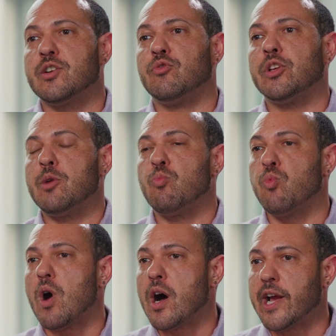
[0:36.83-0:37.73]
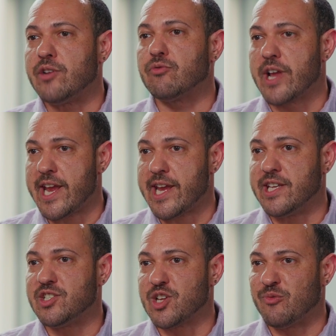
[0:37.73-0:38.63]
a really wide
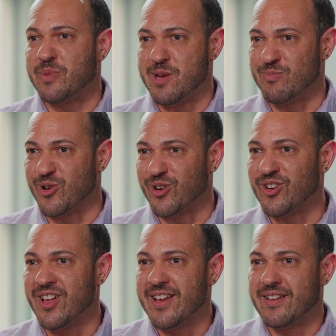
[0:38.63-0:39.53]
range of people